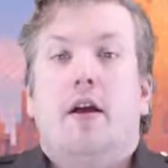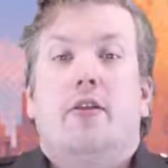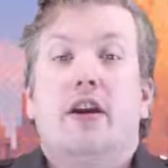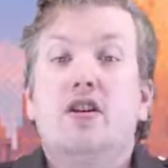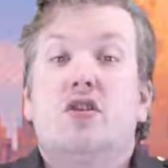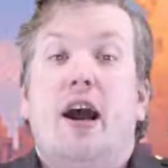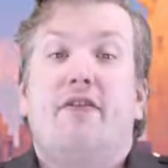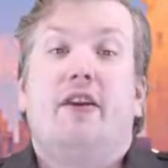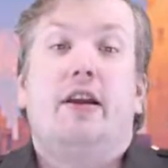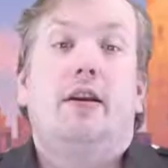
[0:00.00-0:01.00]
Then
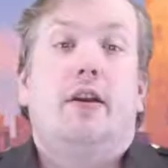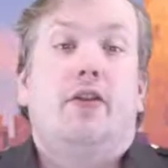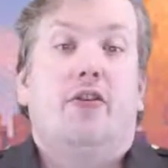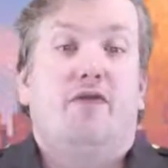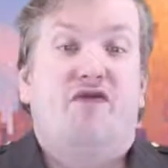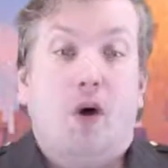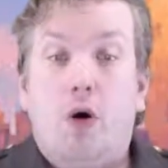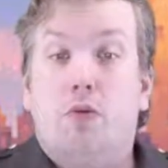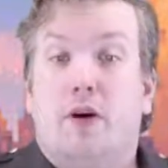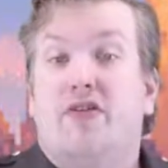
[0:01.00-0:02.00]
traveling
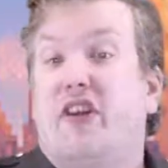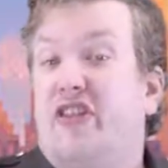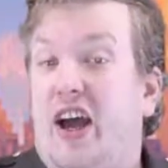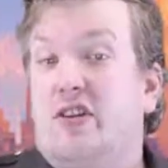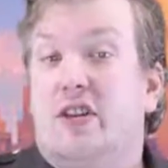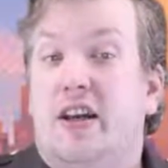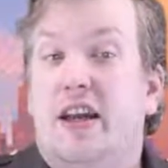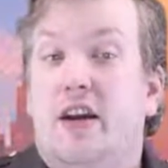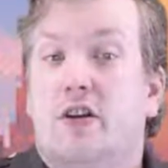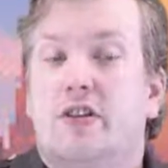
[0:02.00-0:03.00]
forward the 1,000
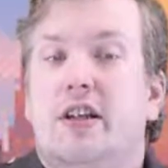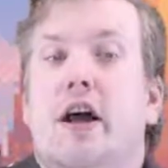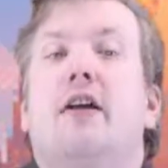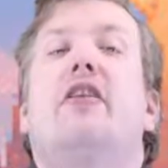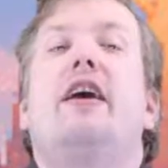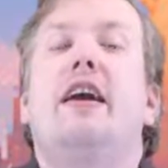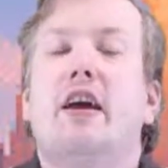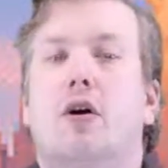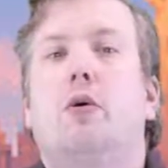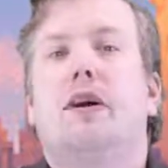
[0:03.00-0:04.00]
years, the
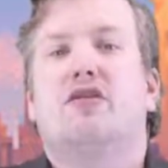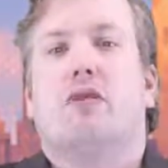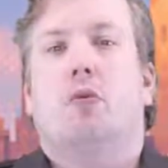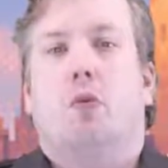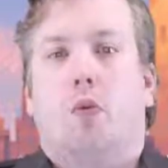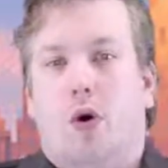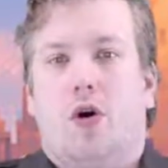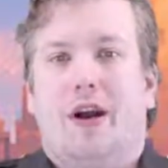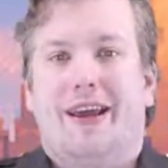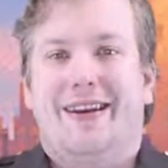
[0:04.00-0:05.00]
hero is
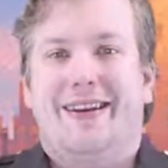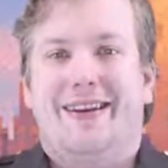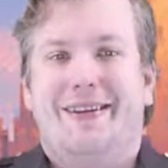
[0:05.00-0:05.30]
rewarded.